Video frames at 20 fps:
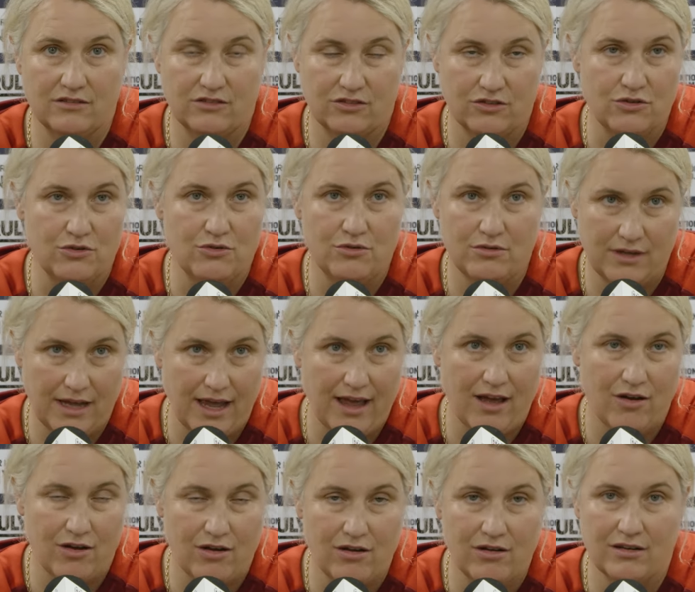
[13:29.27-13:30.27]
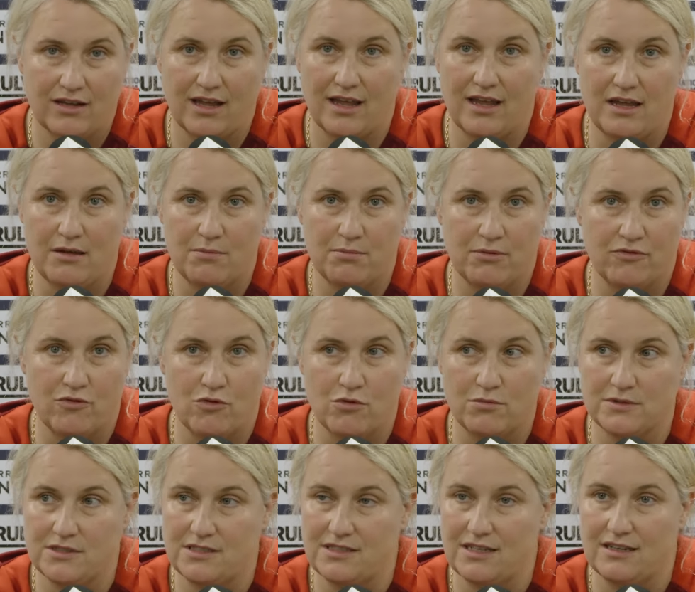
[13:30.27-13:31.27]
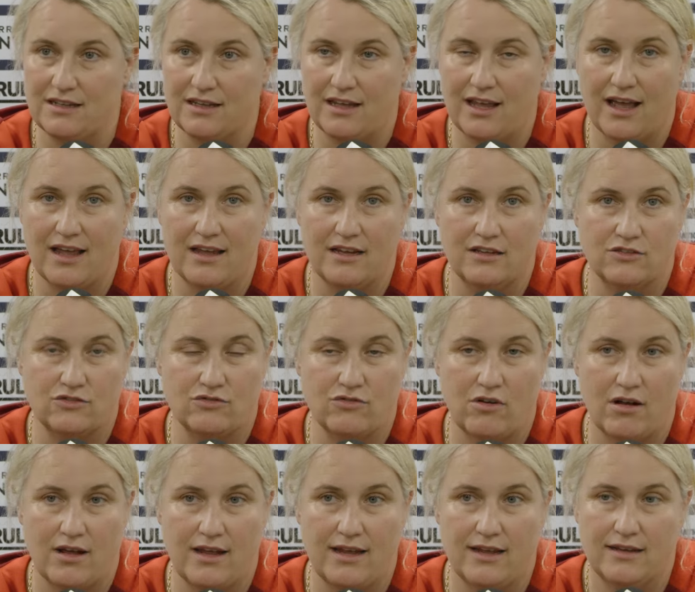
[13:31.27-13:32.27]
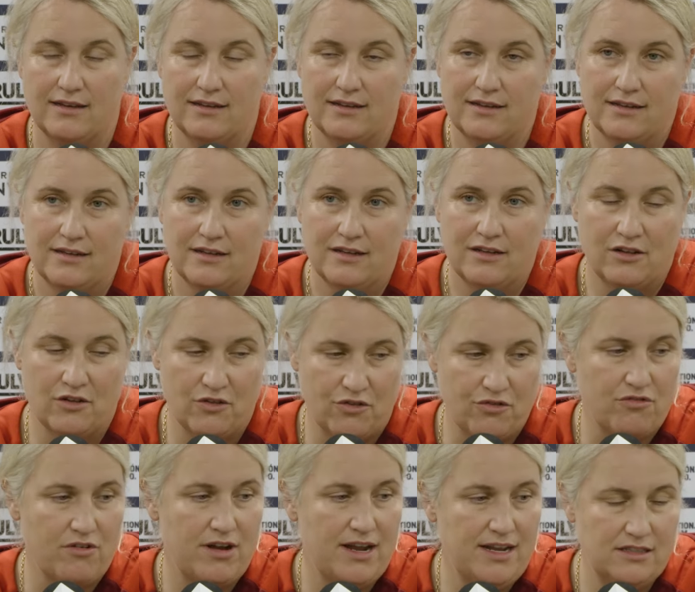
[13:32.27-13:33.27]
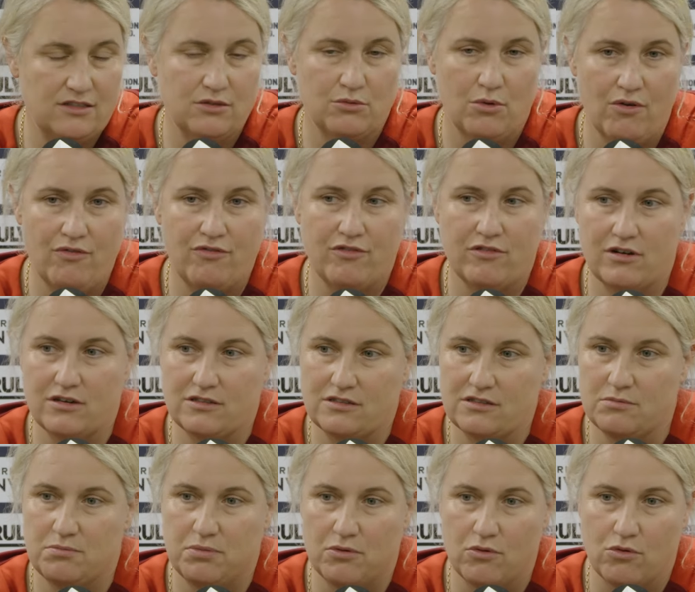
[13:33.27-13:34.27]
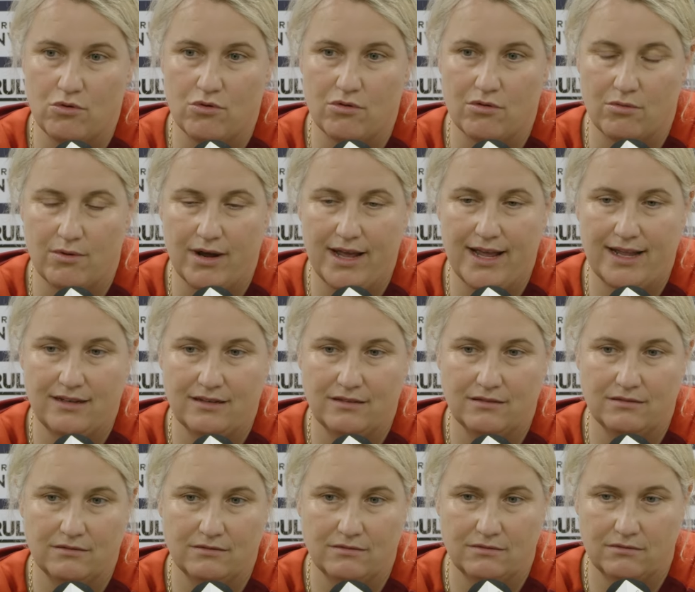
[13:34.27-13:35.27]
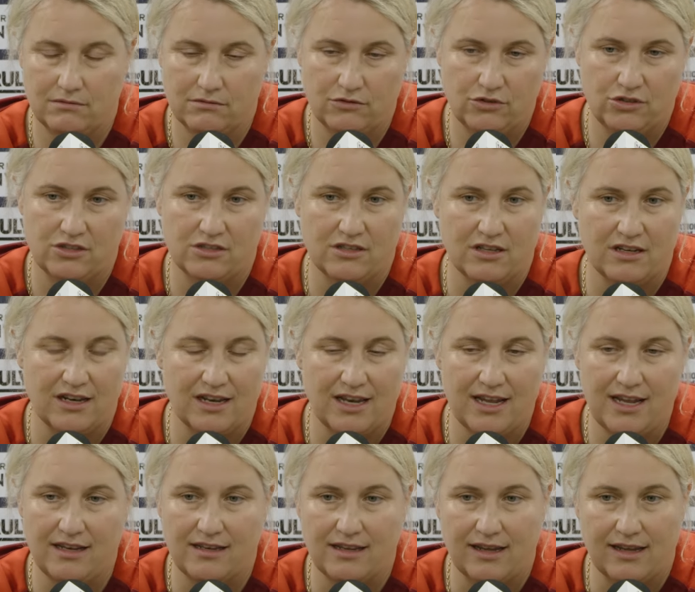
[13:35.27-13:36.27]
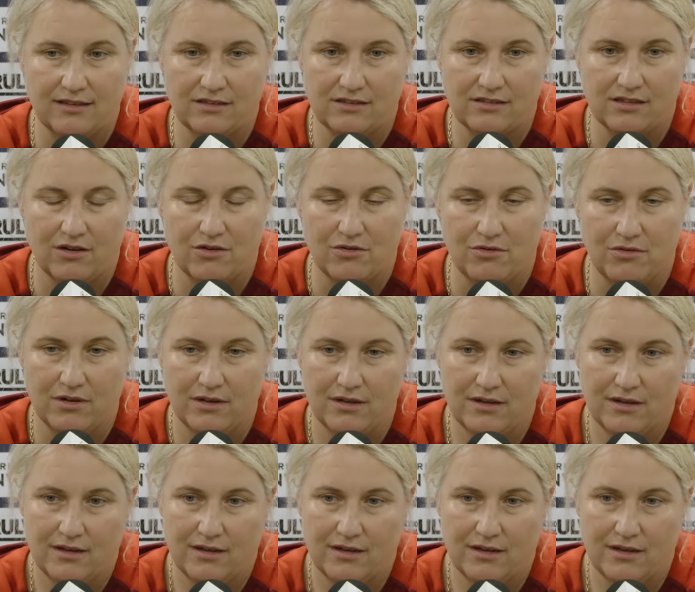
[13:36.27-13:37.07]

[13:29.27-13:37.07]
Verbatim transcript: Two, get her key performance indicators right, and three, to offer her support when she's going to need it. So